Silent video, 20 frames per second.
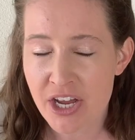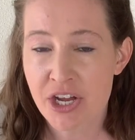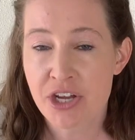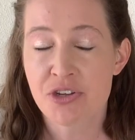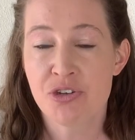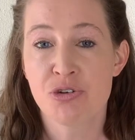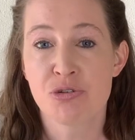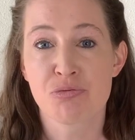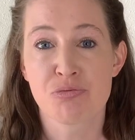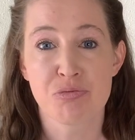
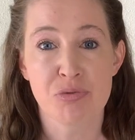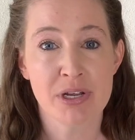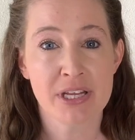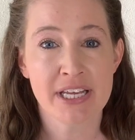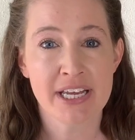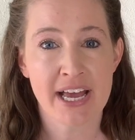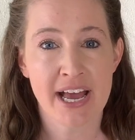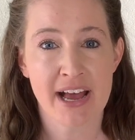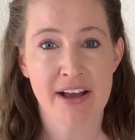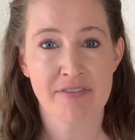you
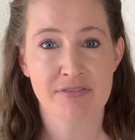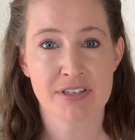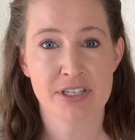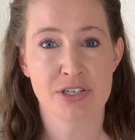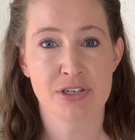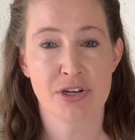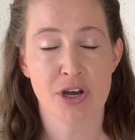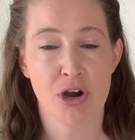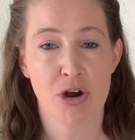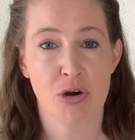really have to
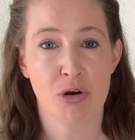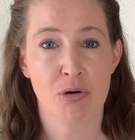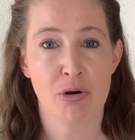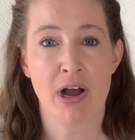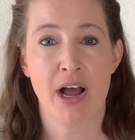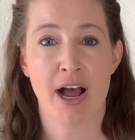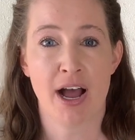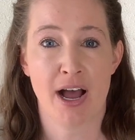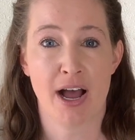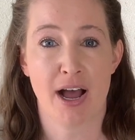know
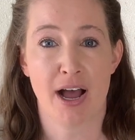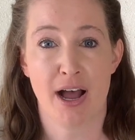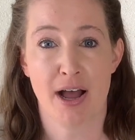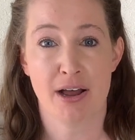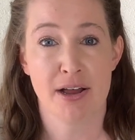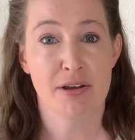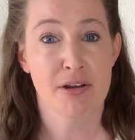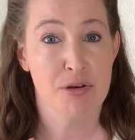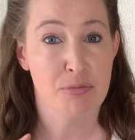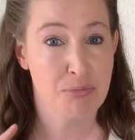uh,
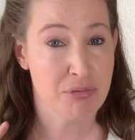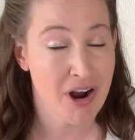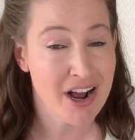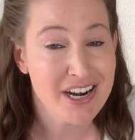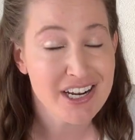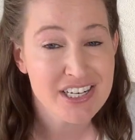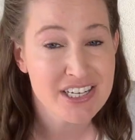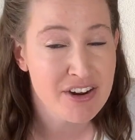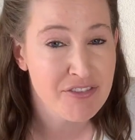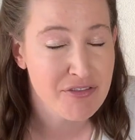
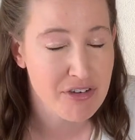product